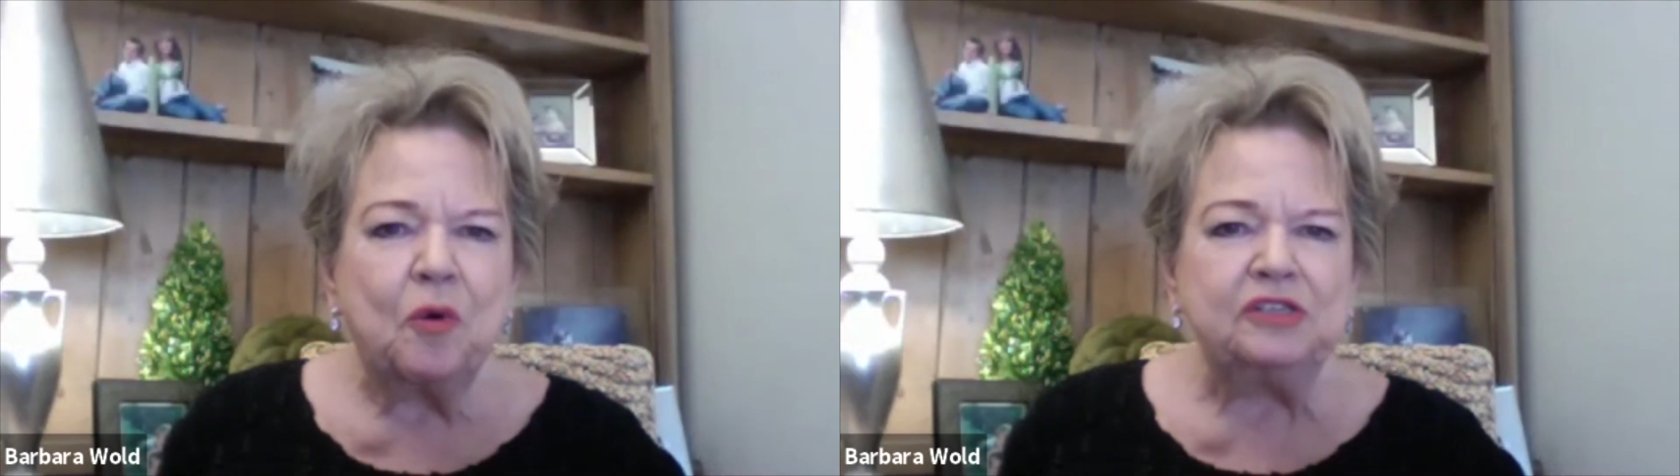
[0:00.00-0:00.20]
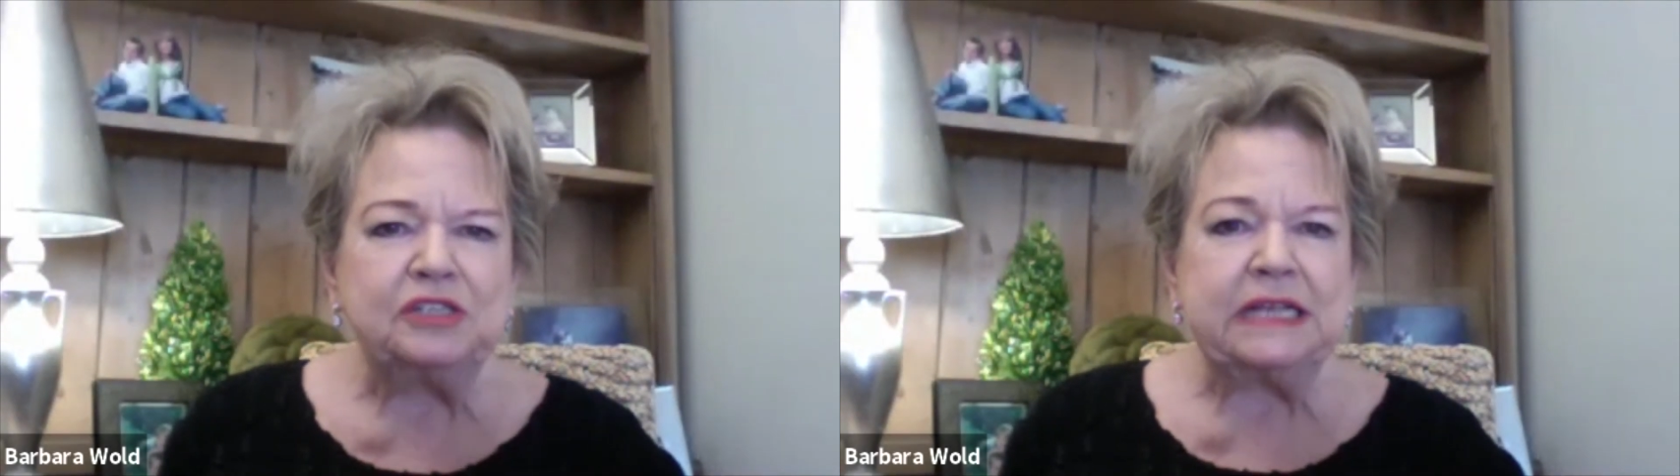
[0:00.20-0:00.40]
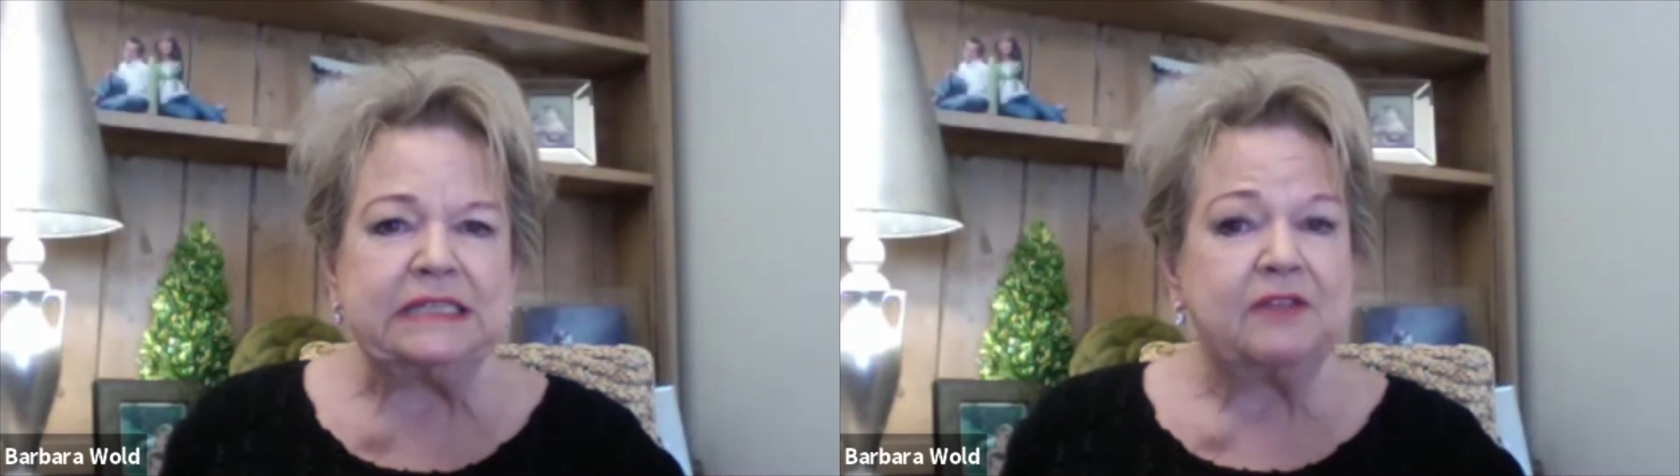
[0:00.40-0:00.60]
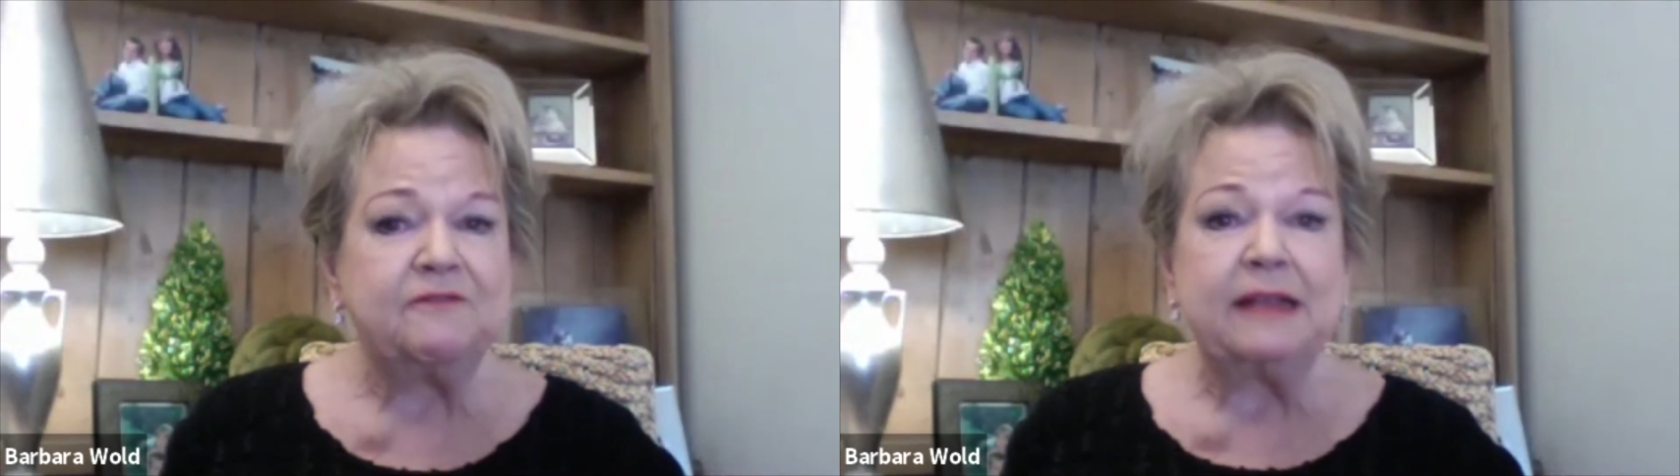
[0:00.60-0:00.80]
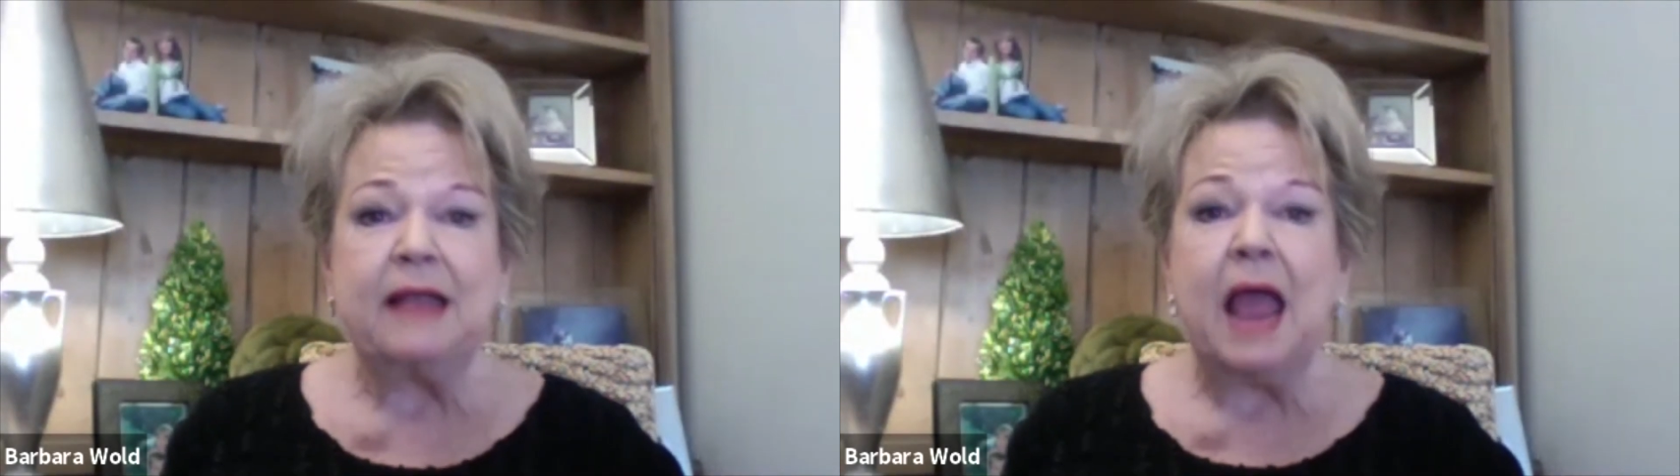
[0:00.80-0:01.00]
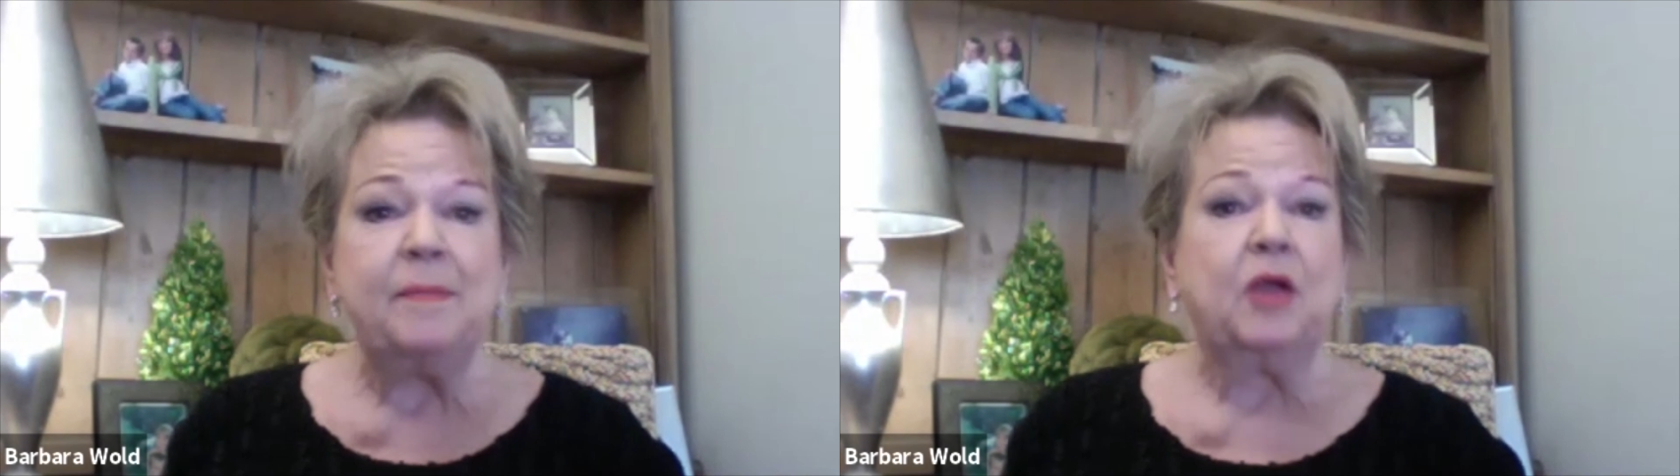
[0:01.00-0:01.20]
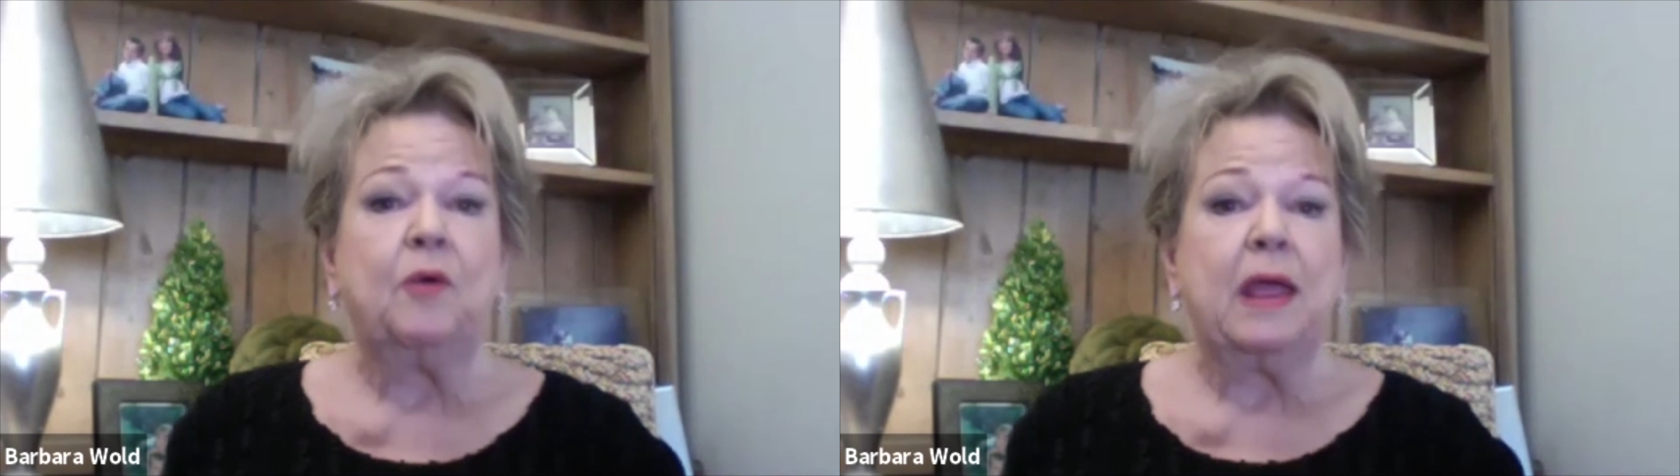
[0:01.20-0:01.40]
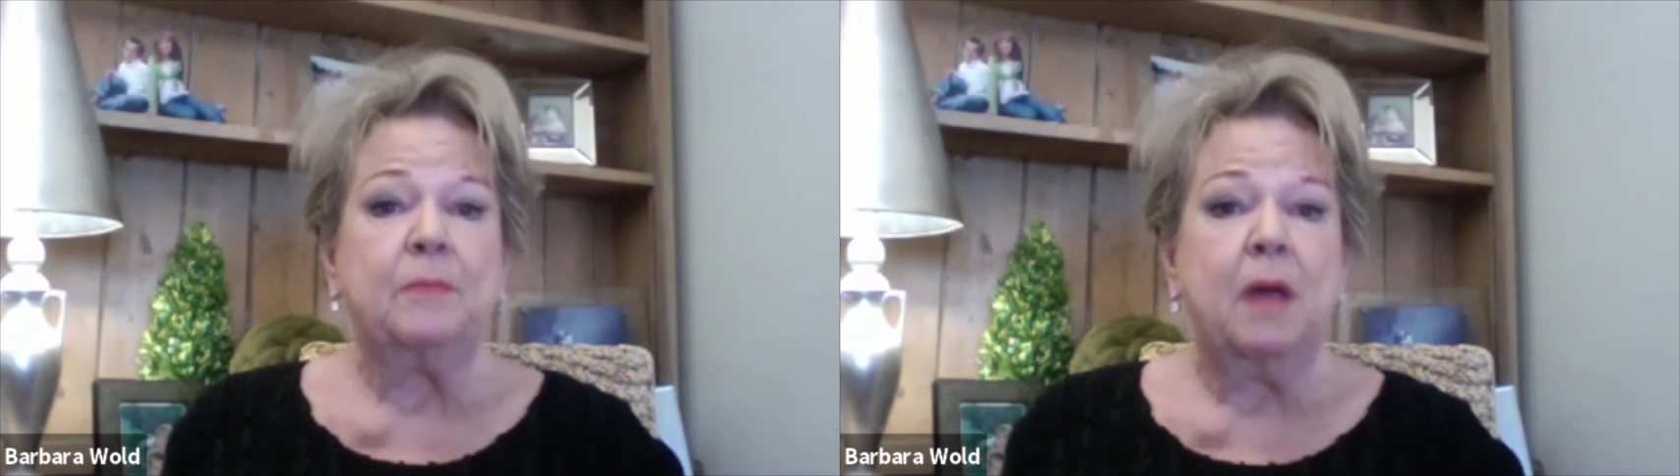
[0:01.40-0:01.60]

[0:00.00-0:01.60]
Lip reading: I said, in fact, I'm a grandma.